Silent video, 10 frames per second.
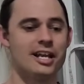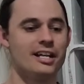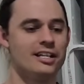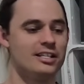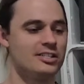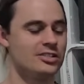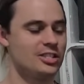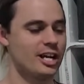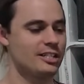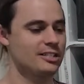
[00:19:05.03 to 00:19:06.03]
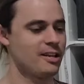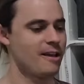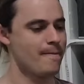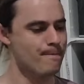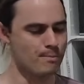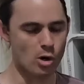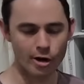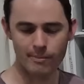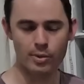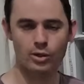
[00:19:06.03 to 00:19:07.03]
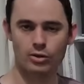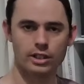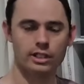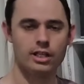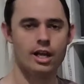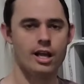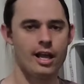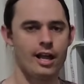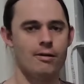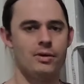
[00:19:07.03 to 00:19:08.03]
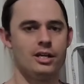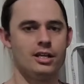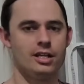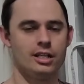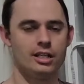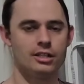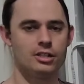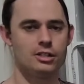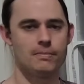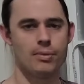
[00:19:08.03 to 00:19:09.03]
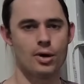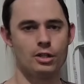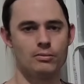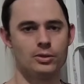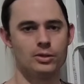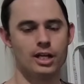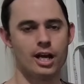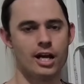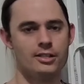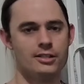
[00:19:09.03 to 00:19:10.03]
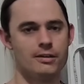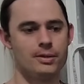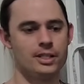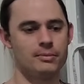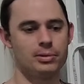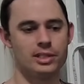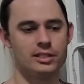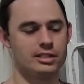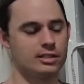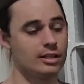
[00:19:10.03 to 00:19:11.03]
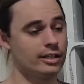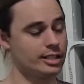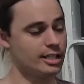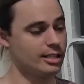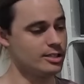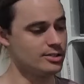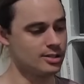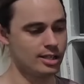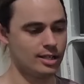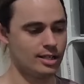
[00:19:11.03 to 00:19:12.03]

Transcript: and it is just mind-boggling how many English Pokemon cards are being printed. Like, it is